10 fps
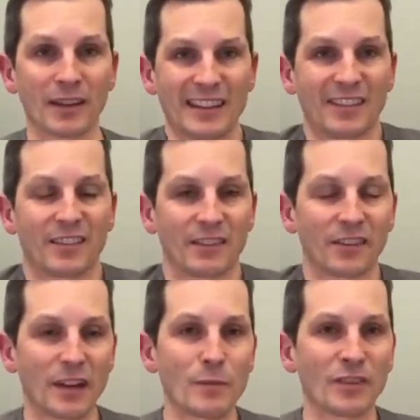It's the
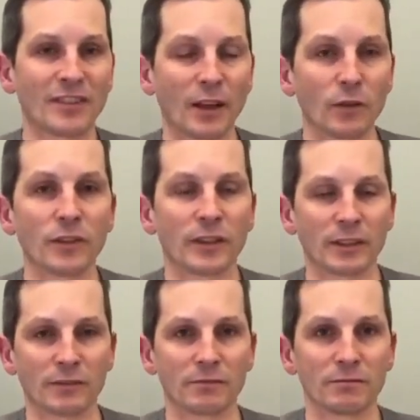same as
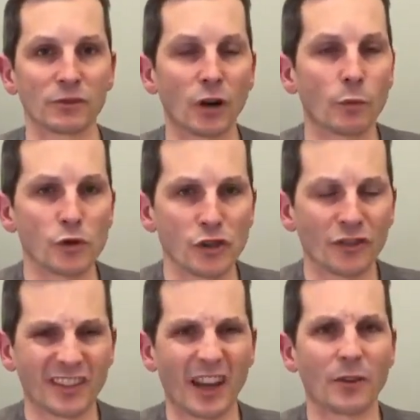diluting normal
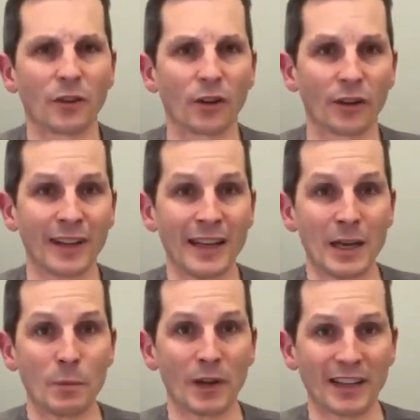juice down a lot,
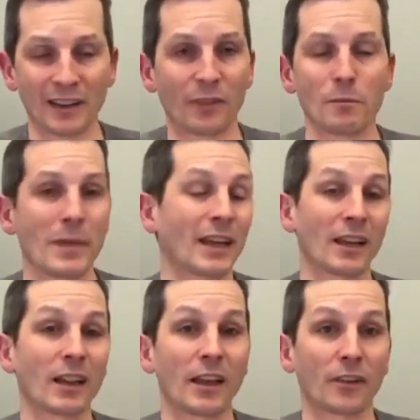but it doesn't make it
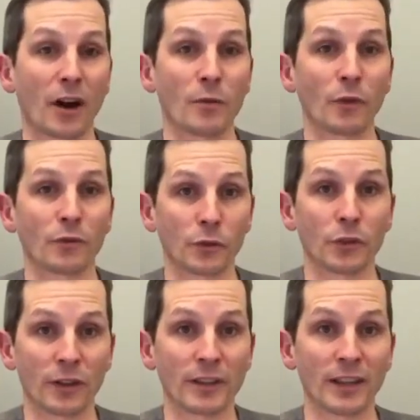less harmful
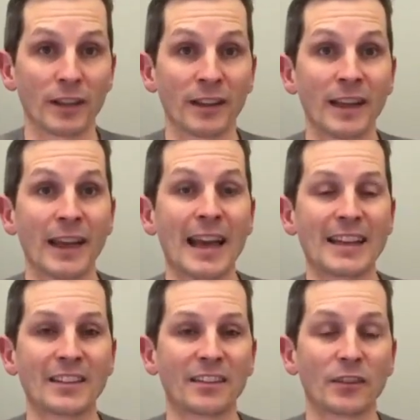to the teeth.
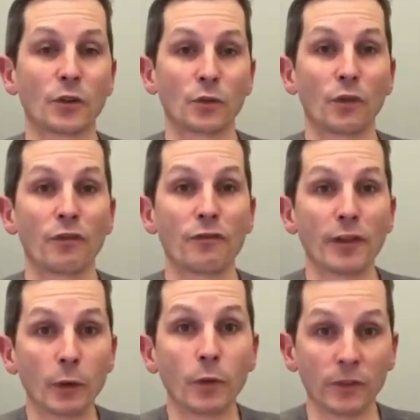It is the total
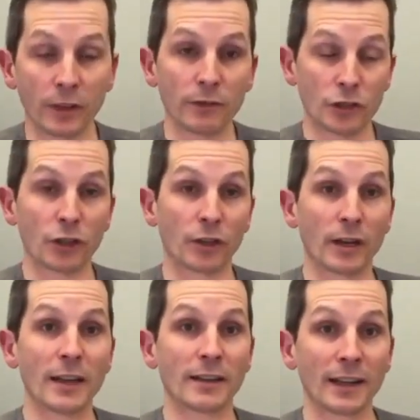frequency of sugar
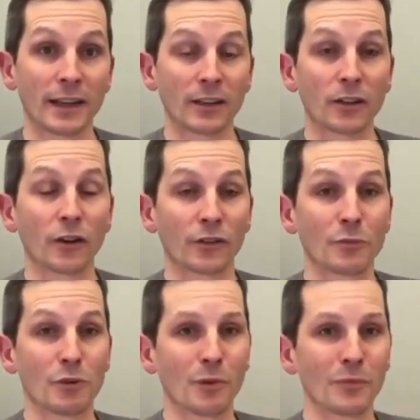intake that causes
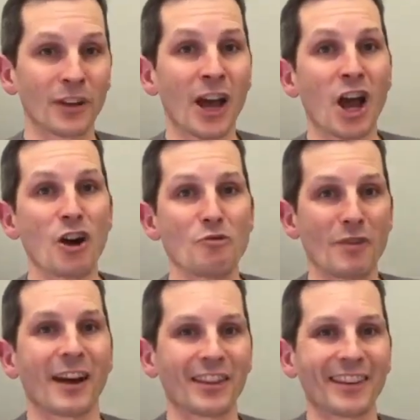problems
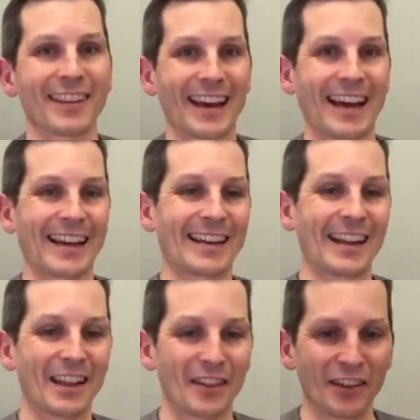rather
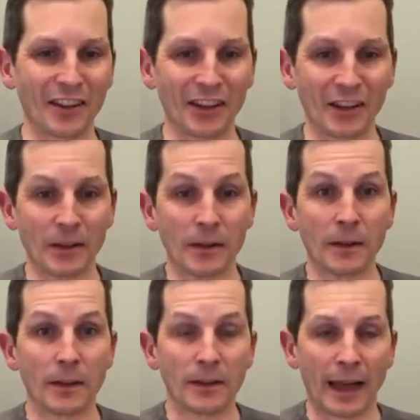than
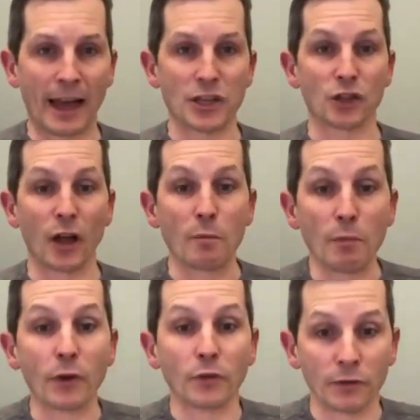the actual
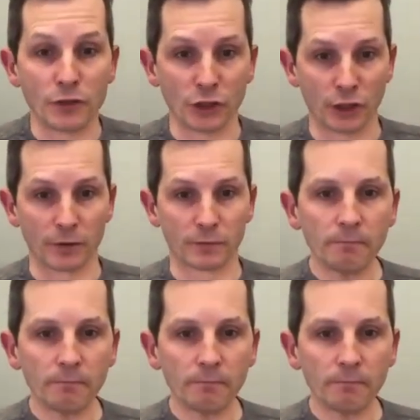amount of sugar.